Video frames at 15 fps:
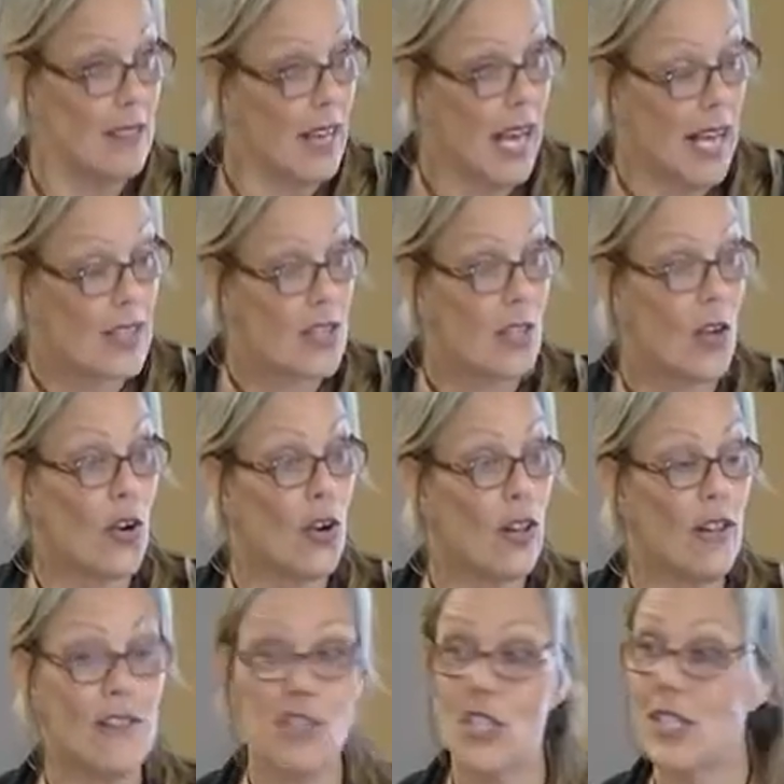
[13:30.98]
Asked the
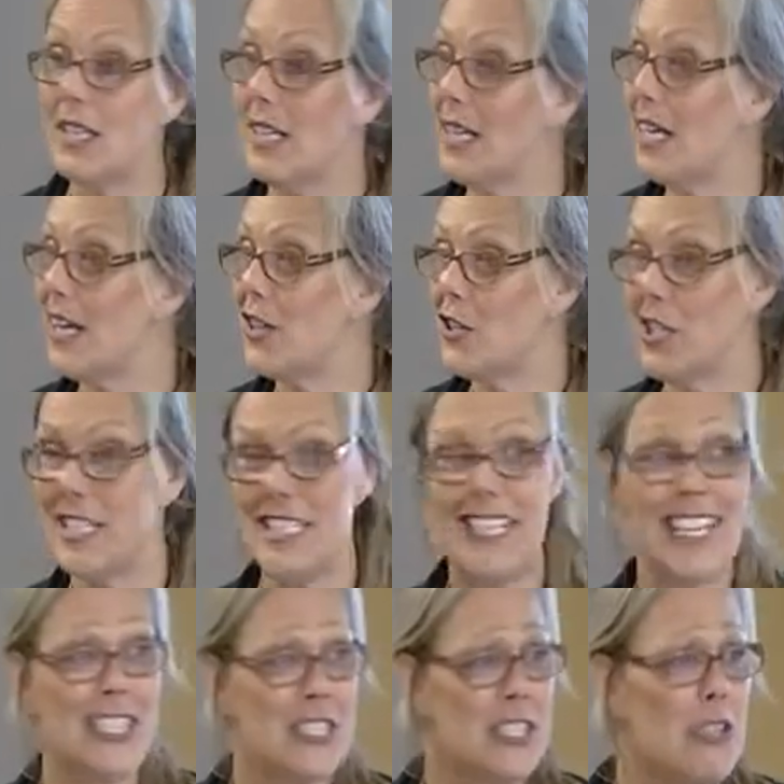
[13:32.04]
girl if she did it, she
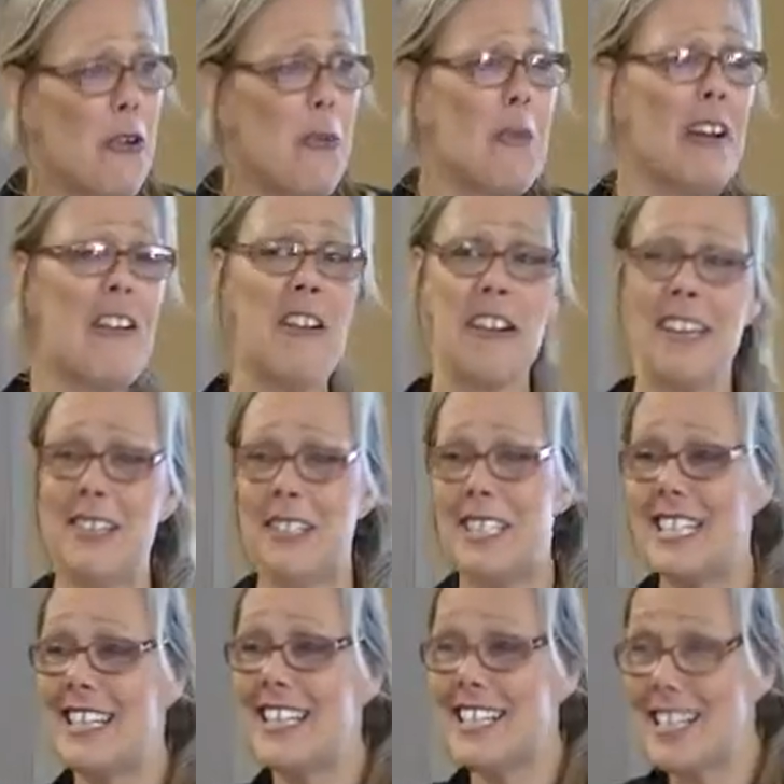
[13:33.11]
did. She said, oh my God, he
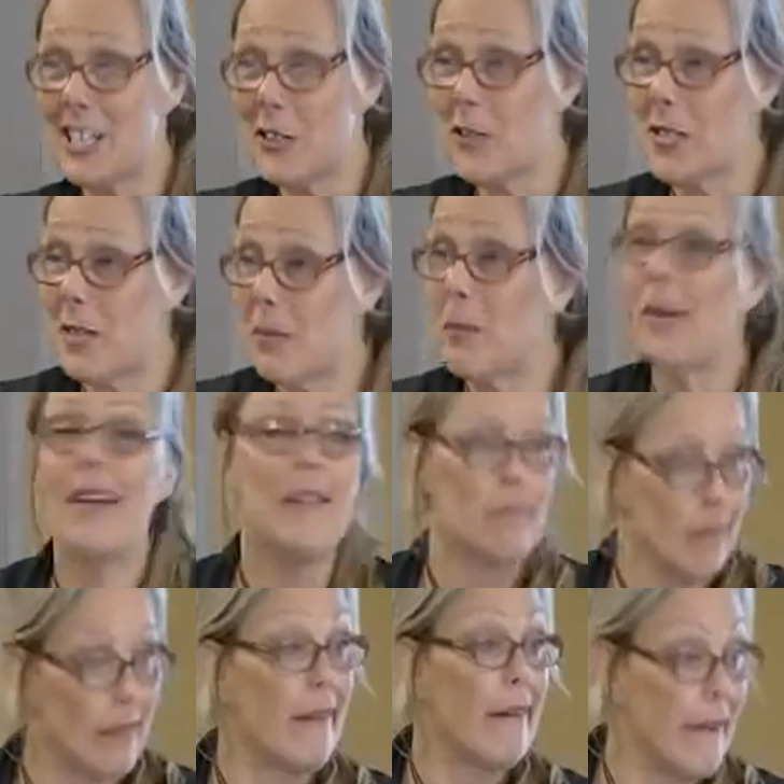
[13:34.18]
did this little sit pretty.
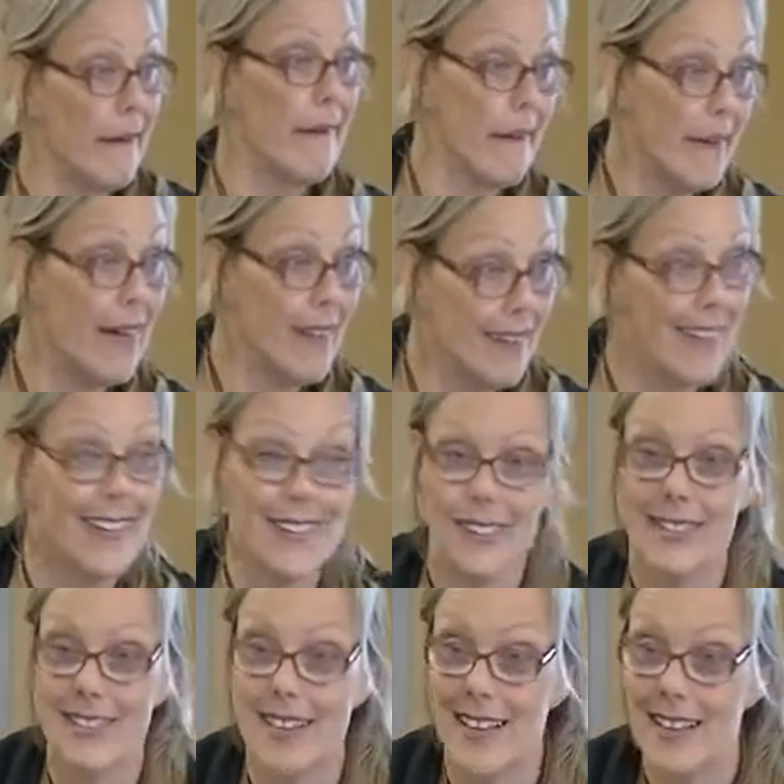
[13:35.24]
I'm like, yeah,
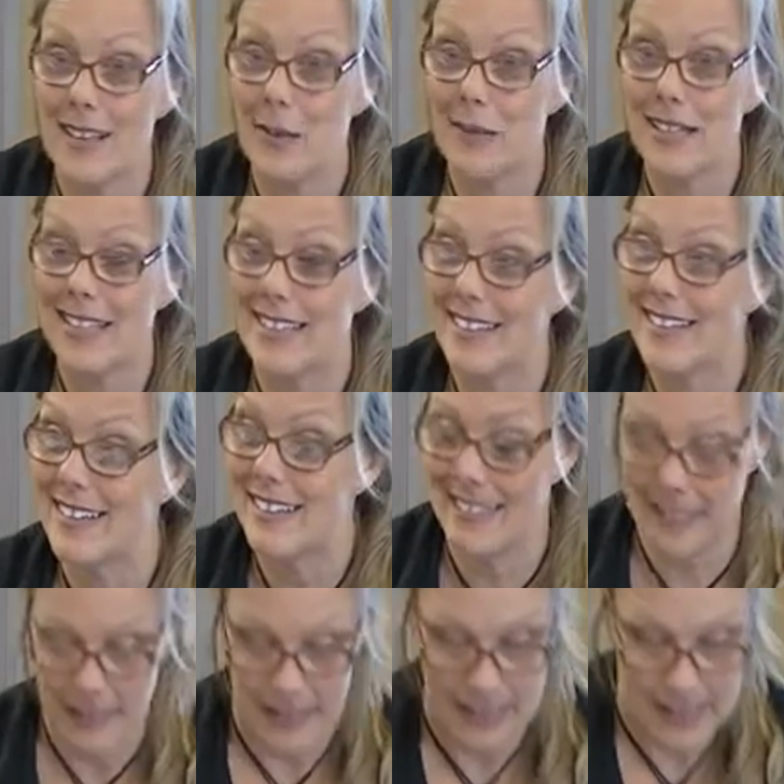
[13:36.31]
that's exactly what he did.
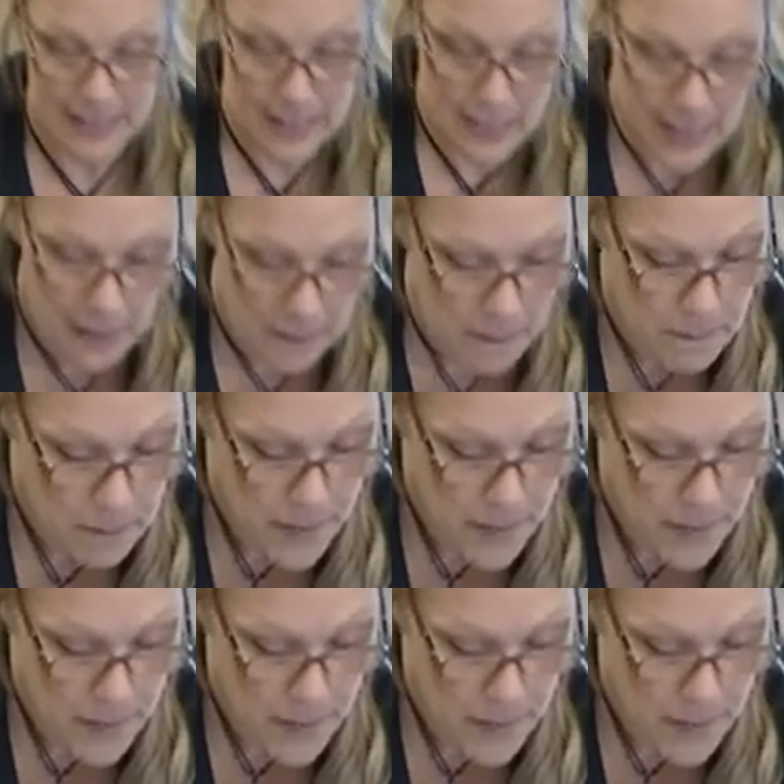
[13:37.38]
Okay.